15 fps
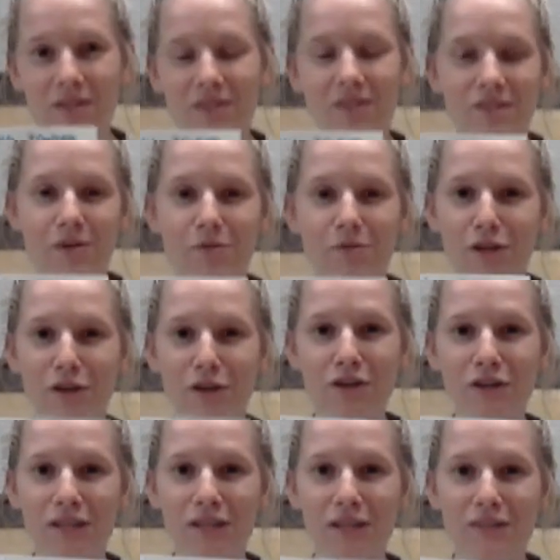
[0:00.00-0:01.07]
So when you're
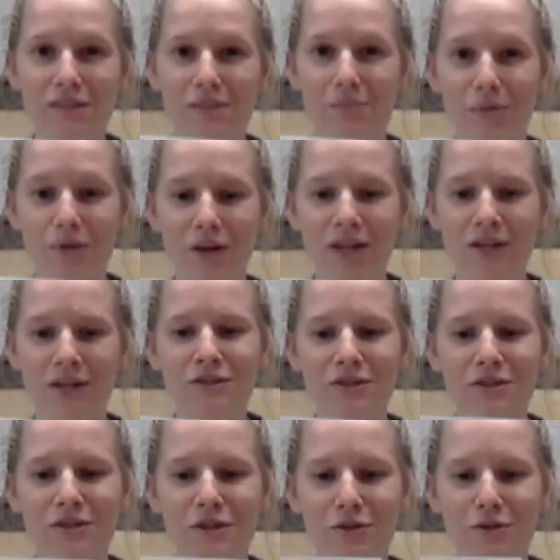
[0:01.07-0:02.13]
cooking, it's important
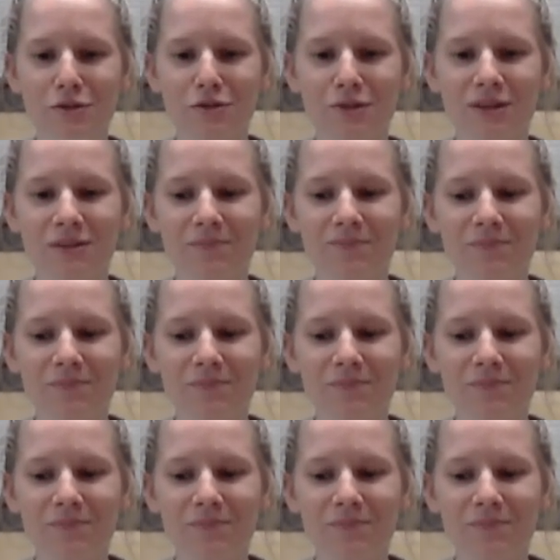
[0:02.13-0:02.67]
to